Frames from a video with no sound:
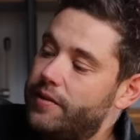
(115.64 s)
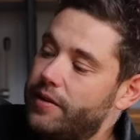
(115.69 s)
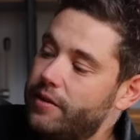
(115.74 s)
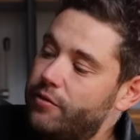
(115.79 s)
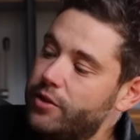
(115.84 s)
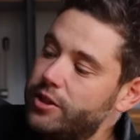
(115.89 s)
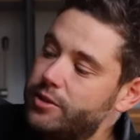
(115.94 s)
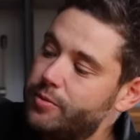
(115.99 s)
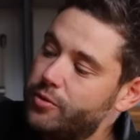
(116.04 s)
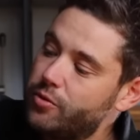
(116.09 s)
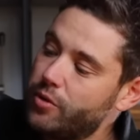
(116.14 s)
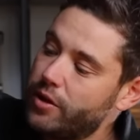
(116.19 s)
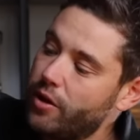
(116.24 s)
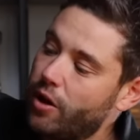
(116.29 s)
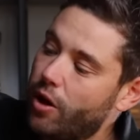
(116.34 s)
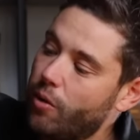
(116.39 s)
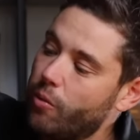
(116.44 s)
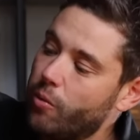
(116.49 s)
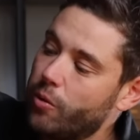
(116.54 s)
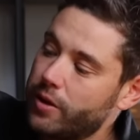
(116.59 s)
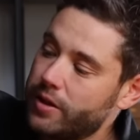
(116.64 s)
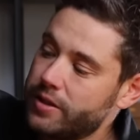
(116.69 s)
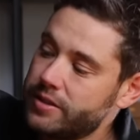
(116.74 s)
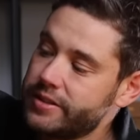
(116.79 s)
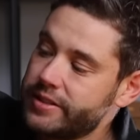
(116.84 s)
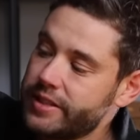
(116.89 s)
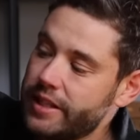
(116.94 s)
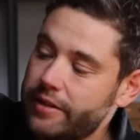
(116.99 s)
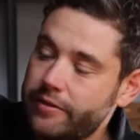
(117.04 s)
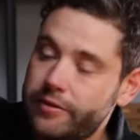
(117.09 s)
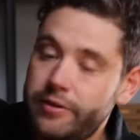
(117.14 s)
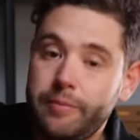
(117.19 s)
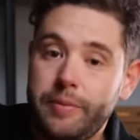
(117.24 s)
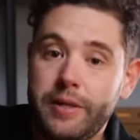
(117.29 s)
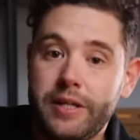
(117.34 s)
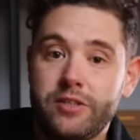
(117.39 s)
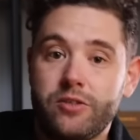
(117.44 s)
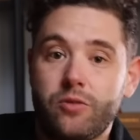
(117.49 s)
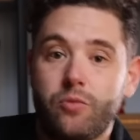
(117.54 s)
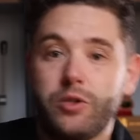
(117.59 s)
difference between hot water and steam
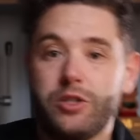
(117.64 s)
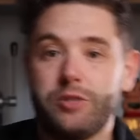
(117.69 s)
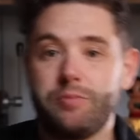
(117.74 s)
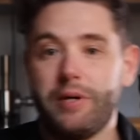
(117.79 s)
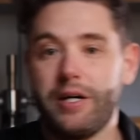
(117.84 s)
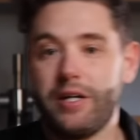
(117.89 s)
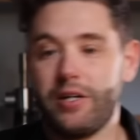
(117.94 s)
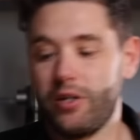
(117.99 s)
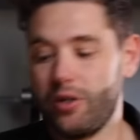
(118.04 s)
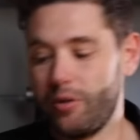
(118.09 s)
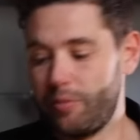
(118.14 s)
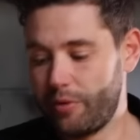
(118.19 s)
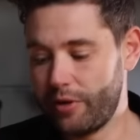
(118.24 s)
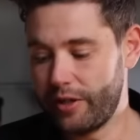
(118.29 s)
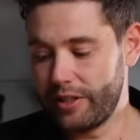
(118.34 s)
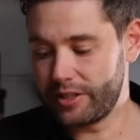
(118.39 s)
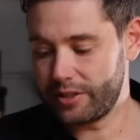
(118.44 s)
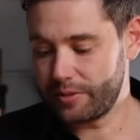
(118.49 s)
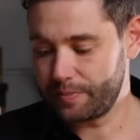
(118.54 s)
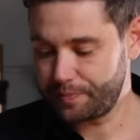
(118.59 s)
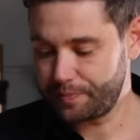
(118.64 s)
depends on which button you press.